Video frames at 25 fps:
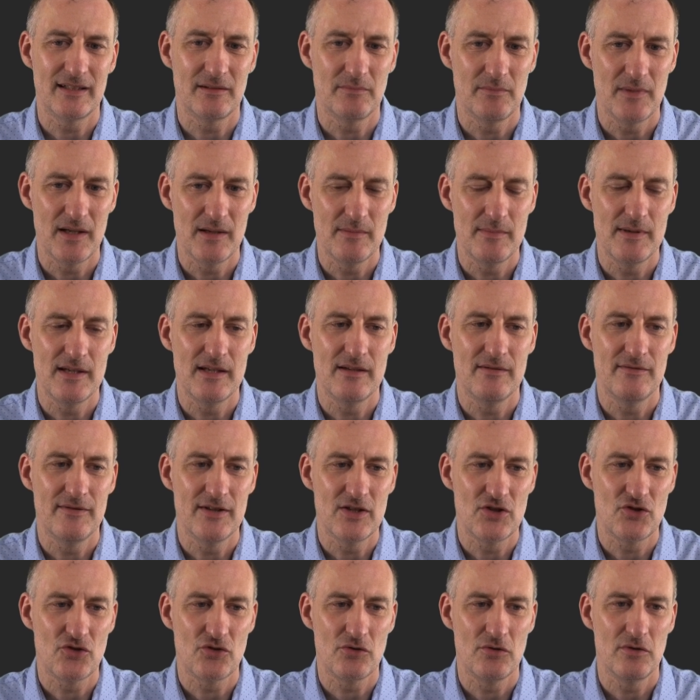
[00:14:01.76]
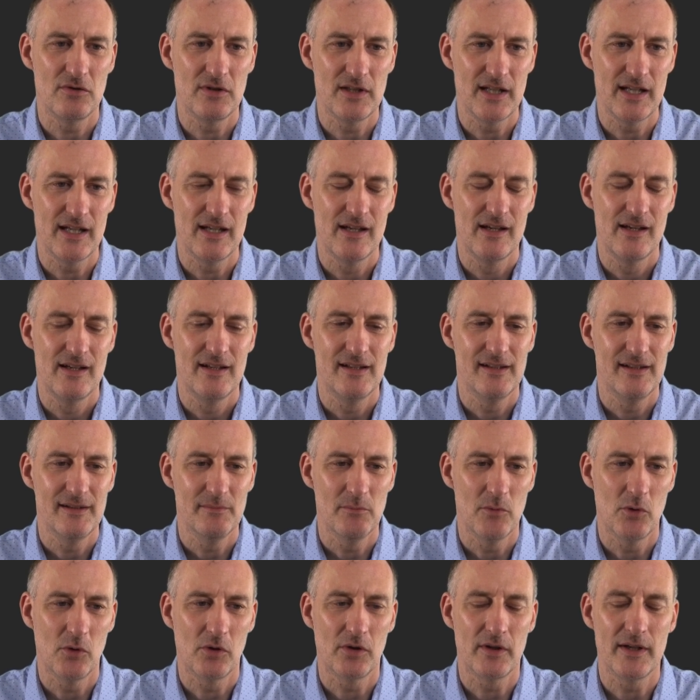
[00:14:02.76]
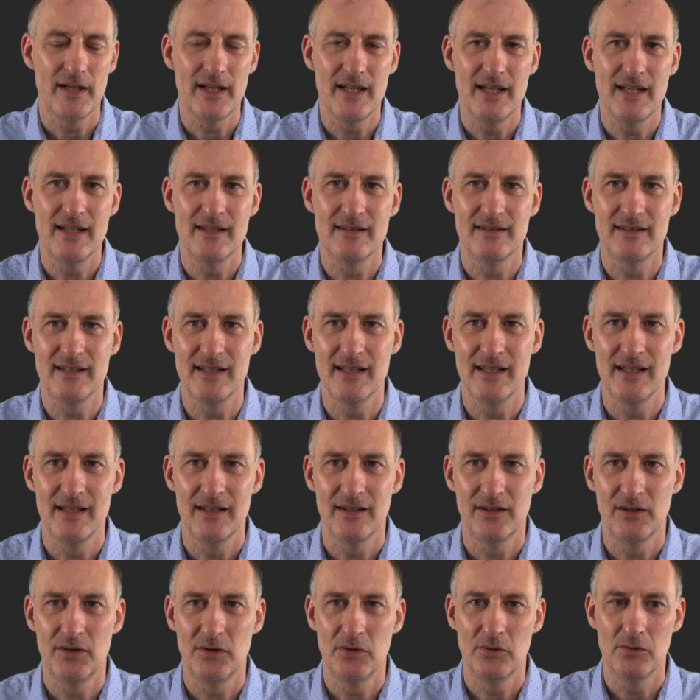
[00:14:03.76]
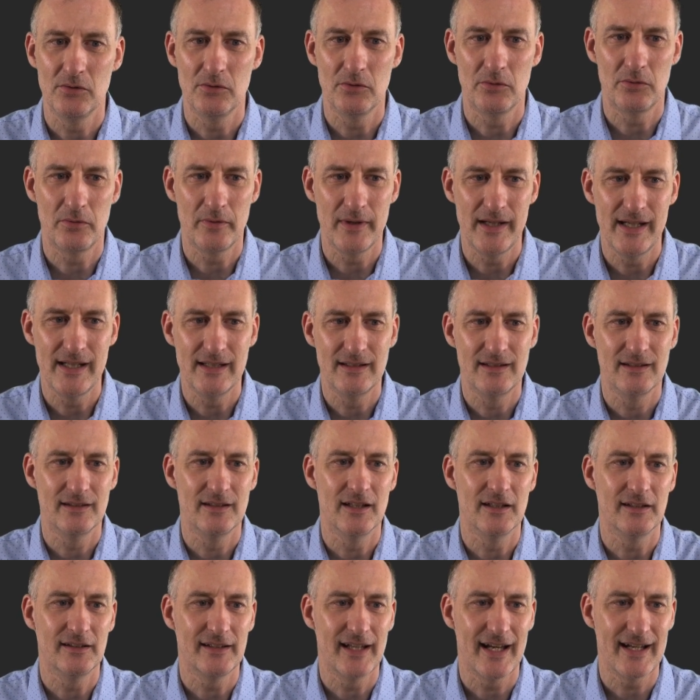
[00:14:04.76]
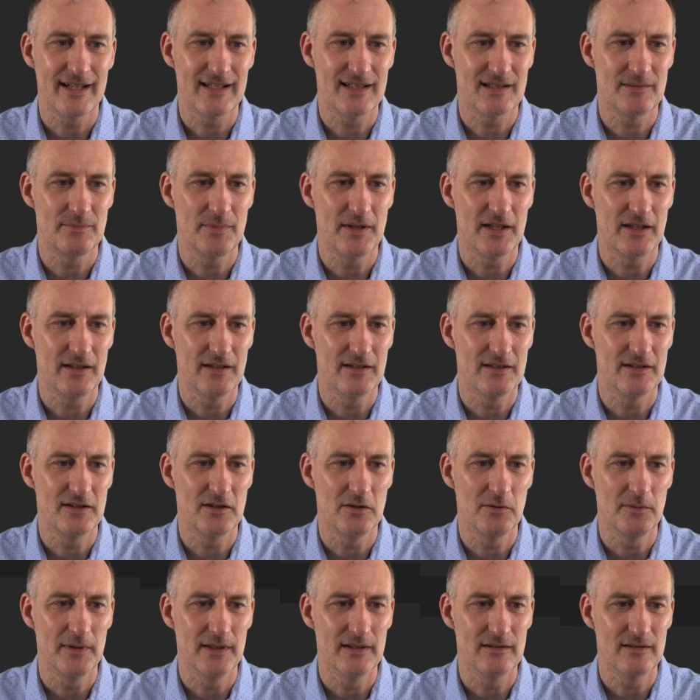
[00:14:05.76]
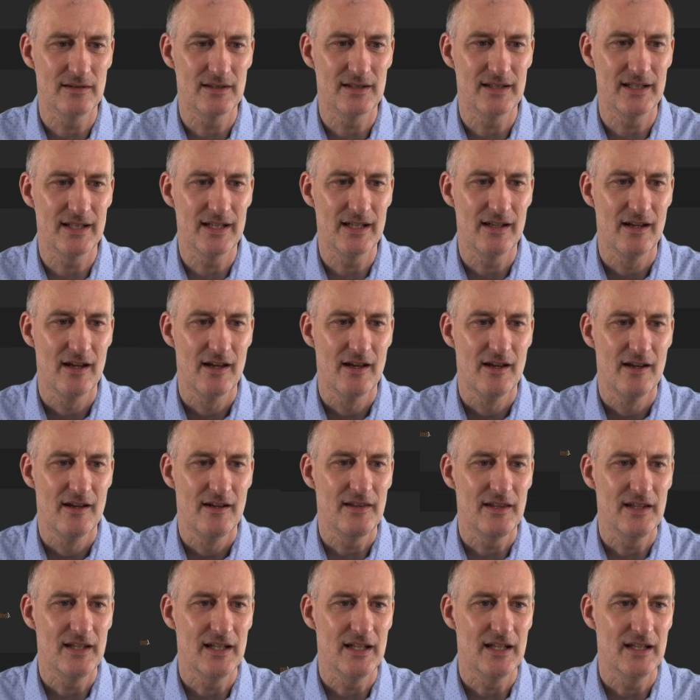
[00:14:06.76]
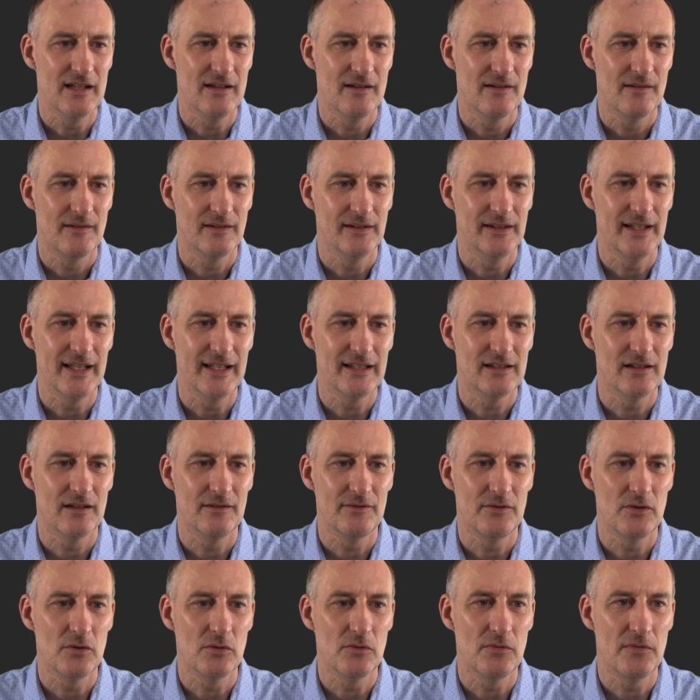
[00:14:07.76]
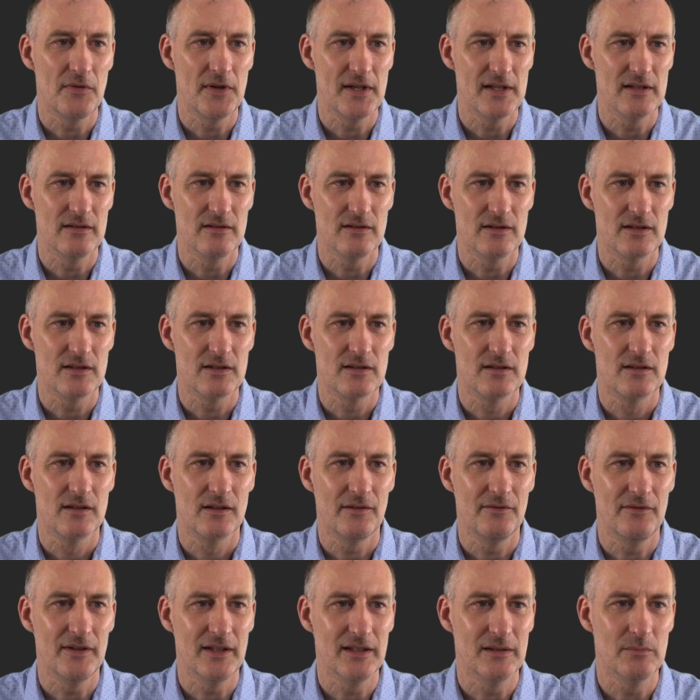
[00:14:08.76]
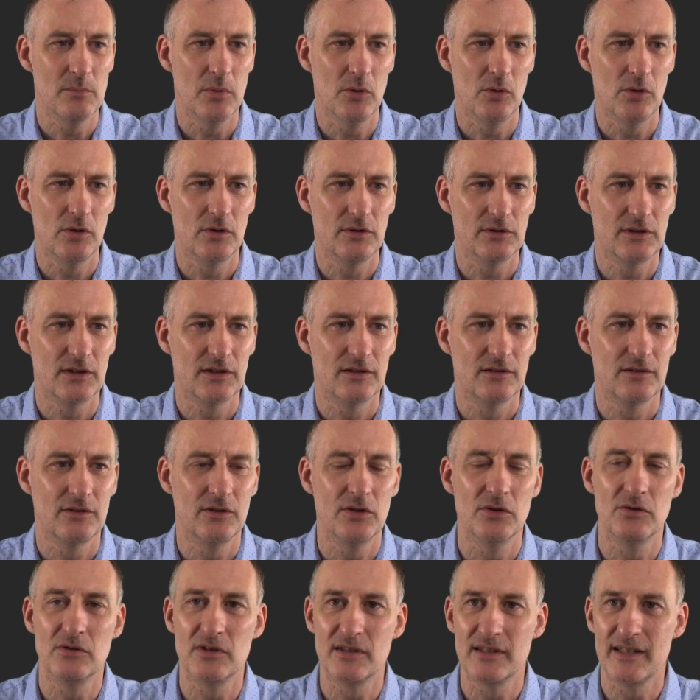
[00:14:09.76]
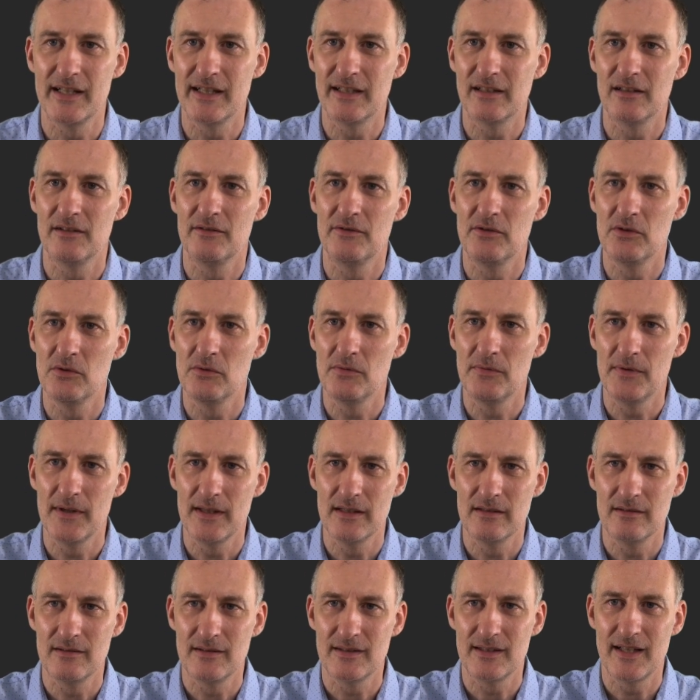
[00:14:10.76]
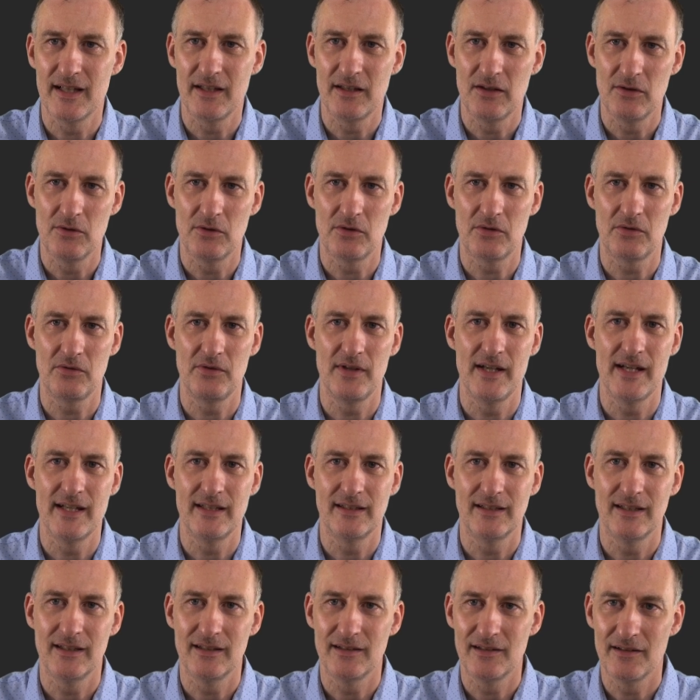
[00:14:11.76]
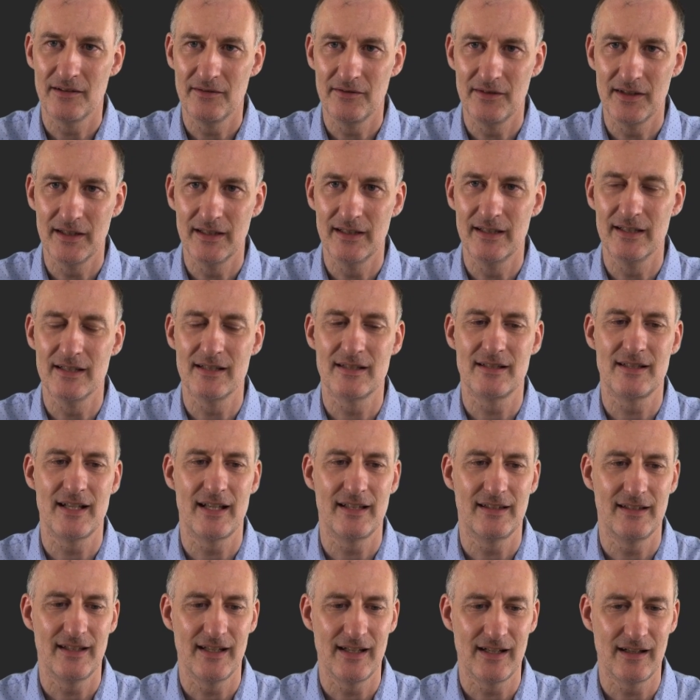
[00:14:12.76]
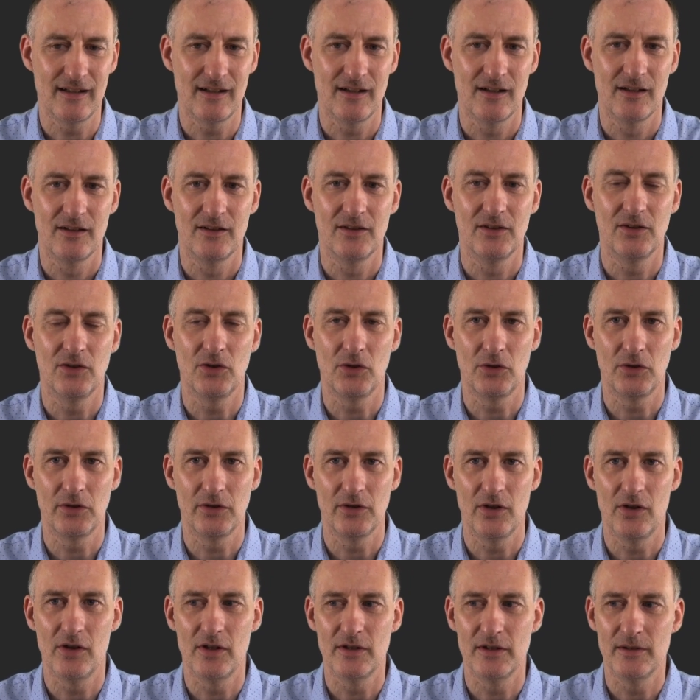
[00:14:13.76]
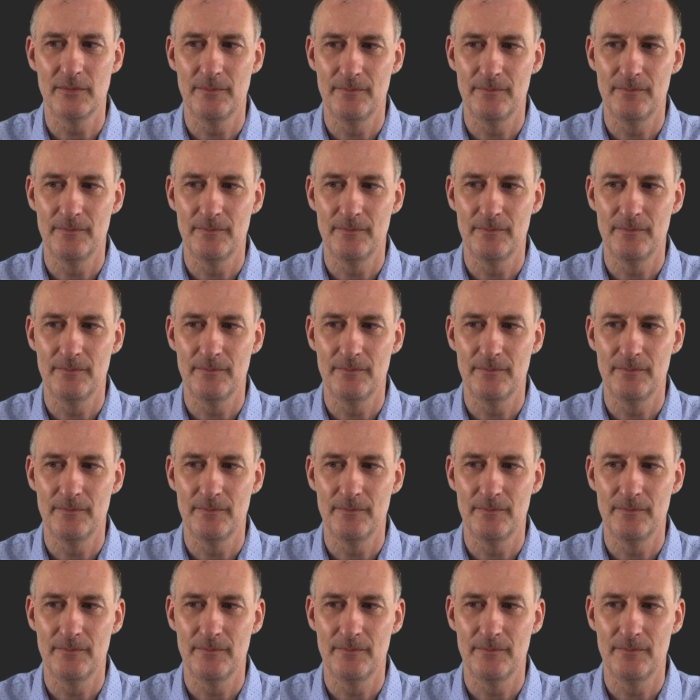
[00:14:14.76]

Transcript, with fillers: it maybe visually more easy to read the text because you will see the data view fields with bold, those data view fields that you created with the setting turned on.